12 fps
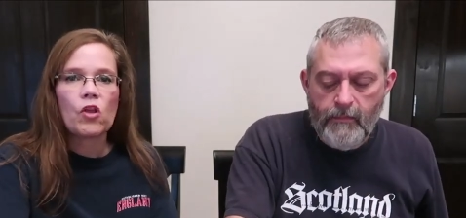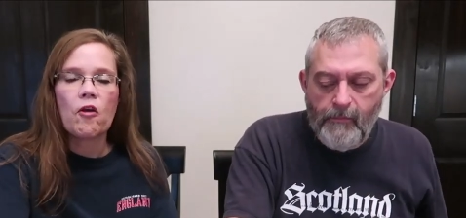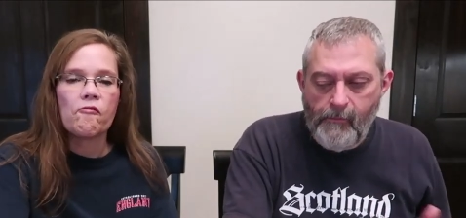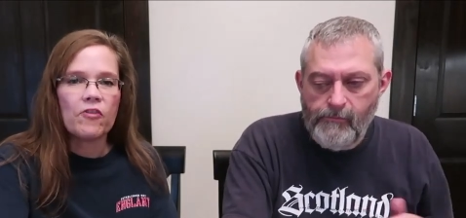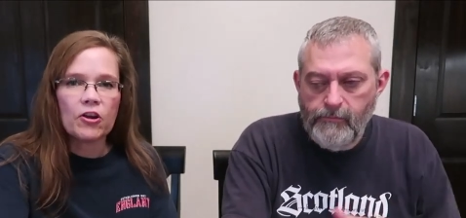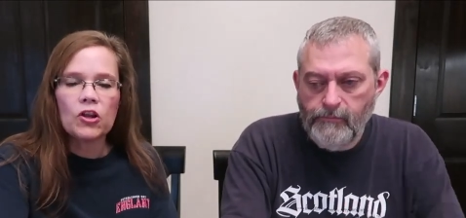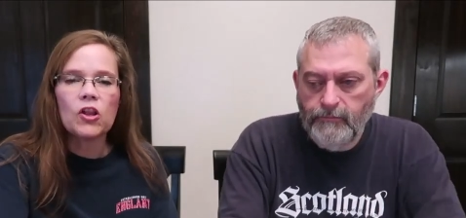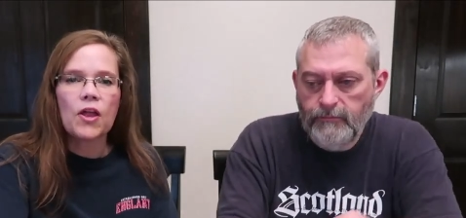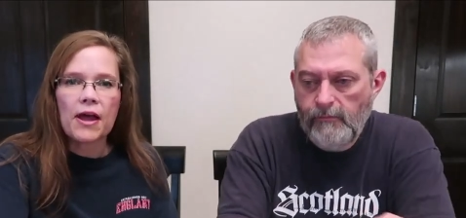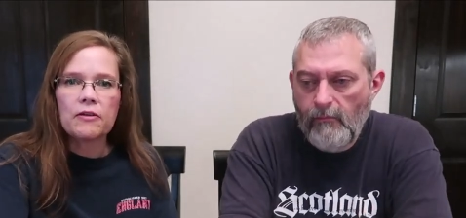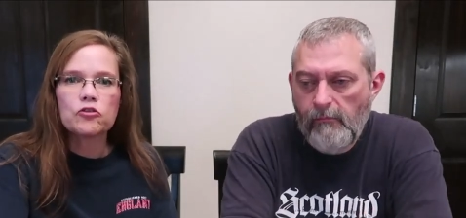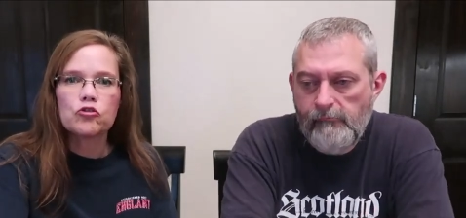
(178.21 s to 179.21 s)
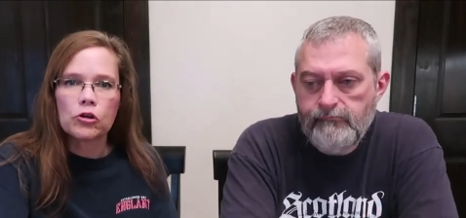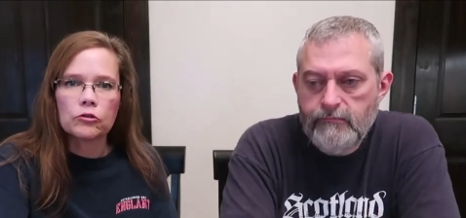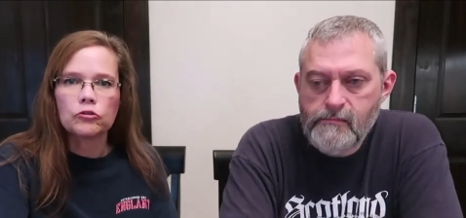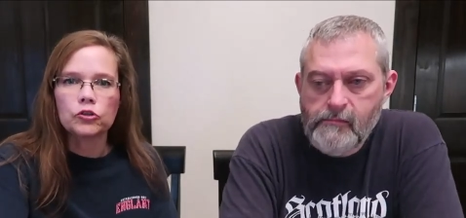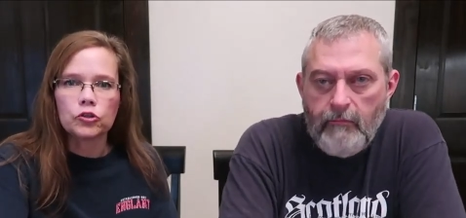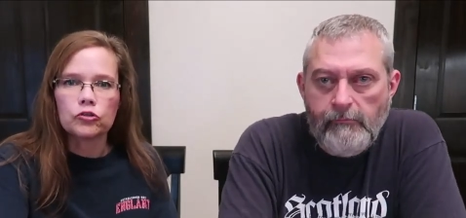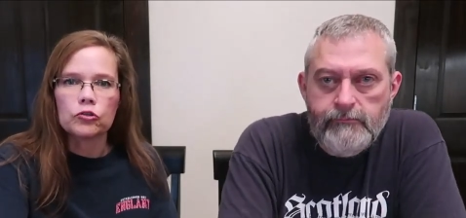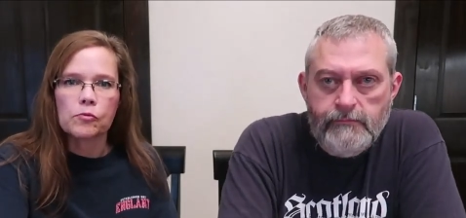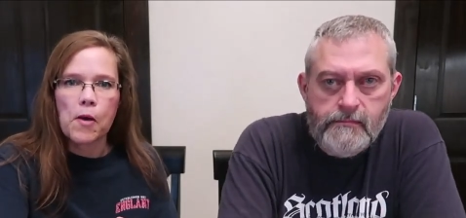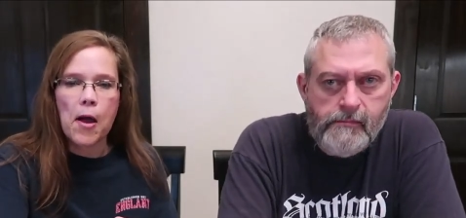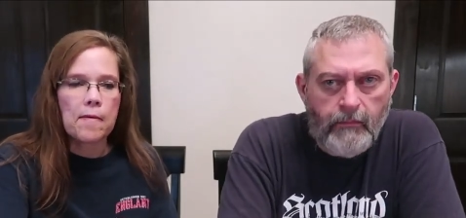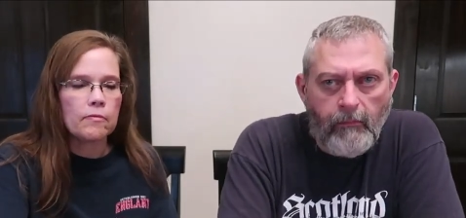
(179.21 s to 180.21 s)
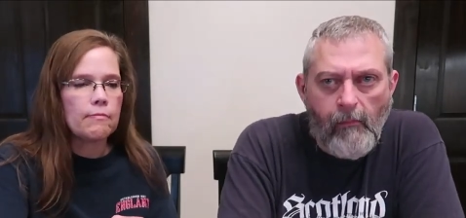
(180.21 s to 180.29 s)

Speaker 1: A very loud truck just drove by.